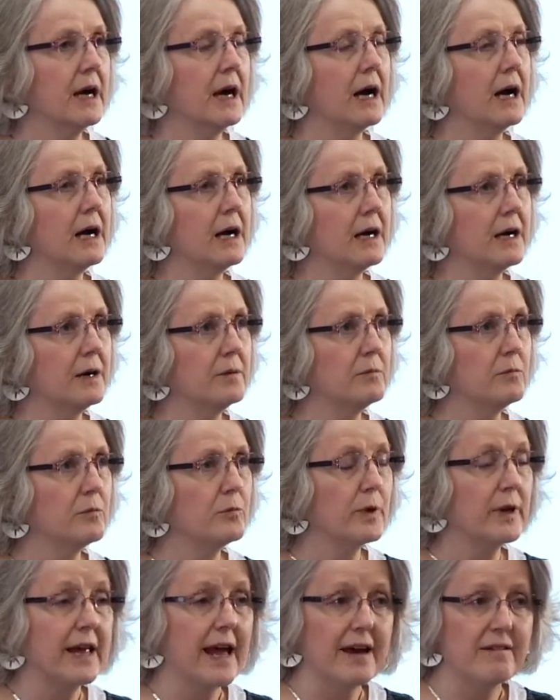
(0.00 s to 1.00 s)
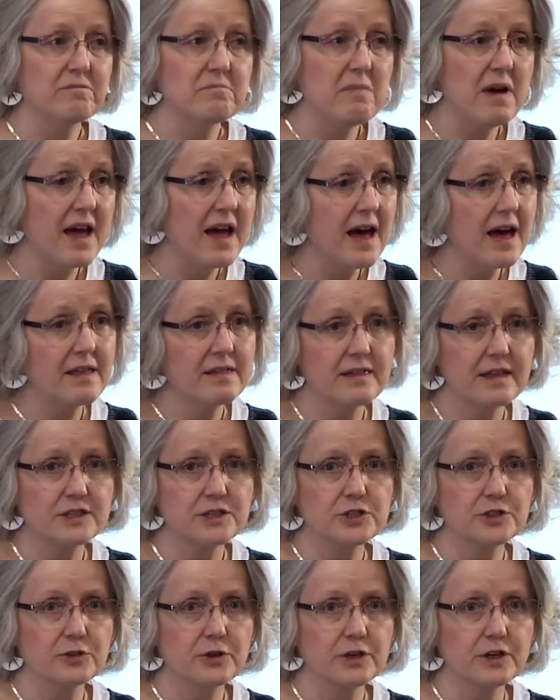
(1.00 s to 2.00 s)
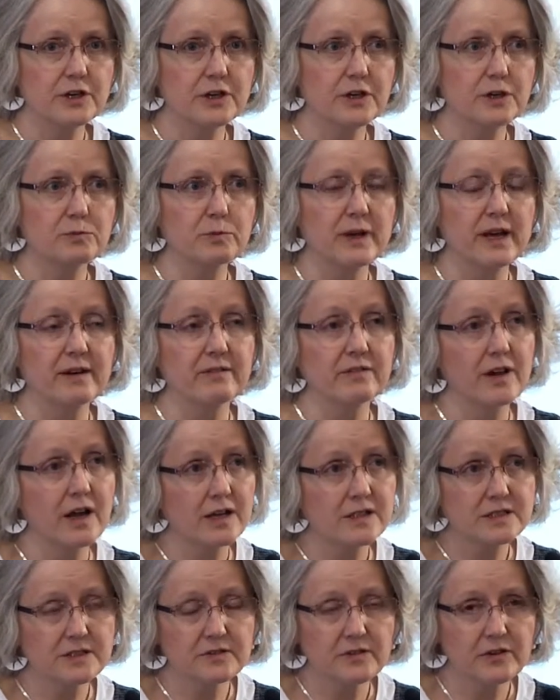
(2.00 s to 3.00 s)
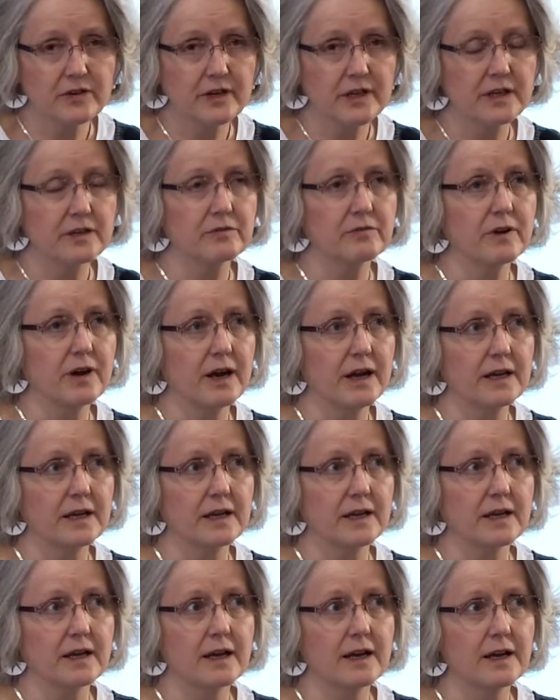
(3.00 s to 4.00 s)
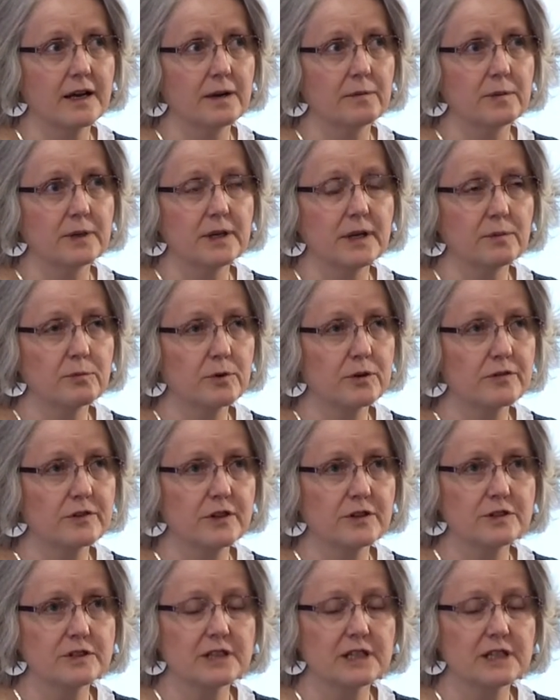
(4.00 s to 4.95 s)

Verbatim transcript: Um, we have math, as you heard. We have lots of creative writing, um, a number of those